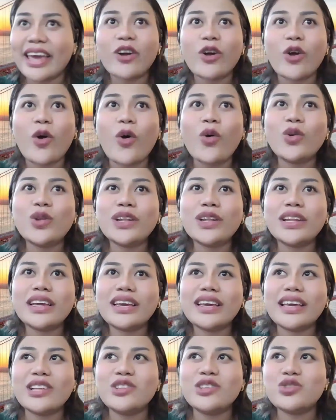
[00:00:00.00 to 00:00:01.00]
then they're
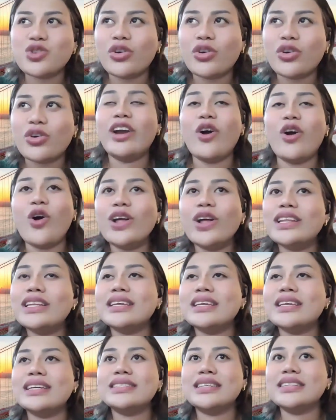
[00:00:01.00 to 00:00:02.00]
only enjoying
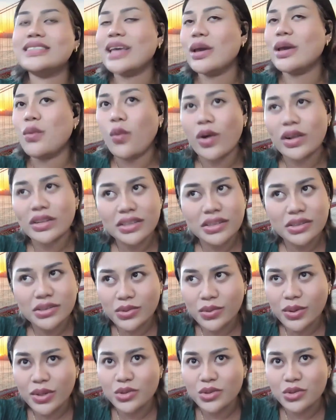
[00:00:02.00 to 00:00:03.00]
all the things that they
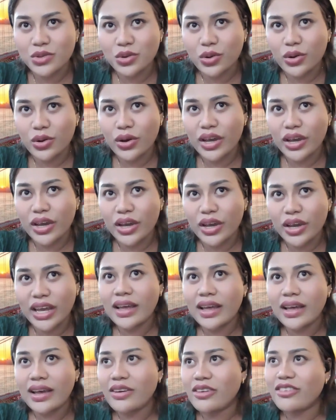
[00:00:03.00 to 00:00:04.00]
wanted to enjoy
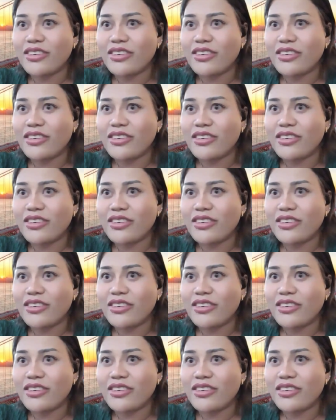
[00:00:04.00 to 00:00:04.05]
